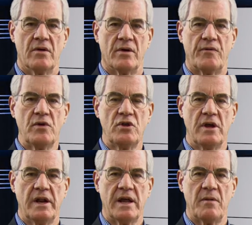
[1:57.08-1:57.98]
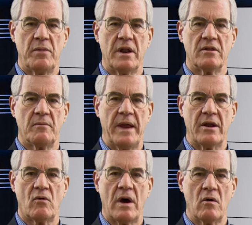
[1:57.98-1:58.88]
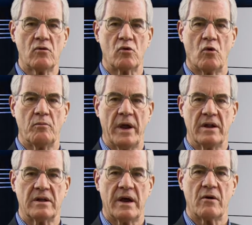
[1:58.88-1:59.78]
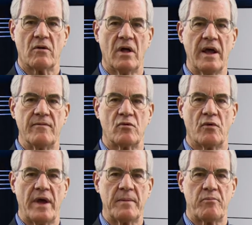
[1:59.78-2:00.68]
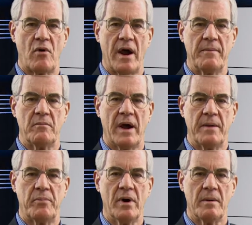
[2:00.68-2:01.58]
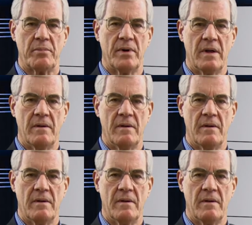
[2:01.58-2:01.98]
Officiating had been in the Mano household my entire life, so that primed my pump.